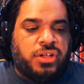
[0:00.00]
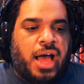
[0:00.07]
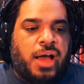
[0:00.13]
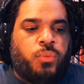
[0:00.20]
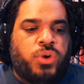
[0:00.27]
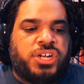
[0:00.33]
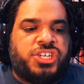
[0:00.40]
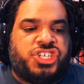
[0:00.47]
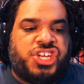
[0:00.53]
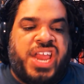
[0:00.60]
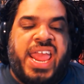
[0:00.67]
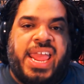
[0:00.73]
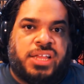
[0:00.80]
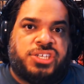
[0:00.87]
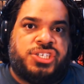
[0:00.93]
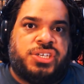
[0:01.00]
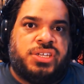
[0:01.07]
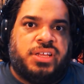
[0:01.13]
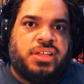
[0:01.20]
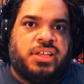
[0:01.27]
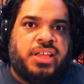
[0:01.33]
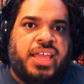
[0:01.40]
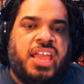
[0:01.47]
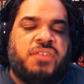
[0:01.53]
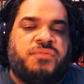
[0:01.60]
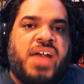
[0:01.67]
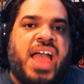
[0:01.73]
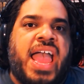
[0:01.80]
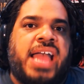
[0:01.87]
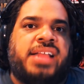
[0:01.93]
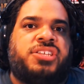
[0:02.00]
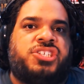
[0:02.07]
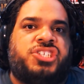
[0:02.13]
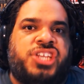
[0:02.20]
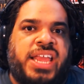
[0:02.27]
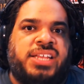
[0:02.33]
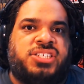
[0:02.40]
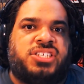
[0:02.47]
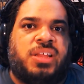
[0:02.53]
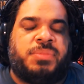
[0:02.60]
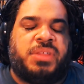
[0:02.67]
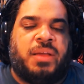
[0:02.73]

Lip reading: would change, if I had to change something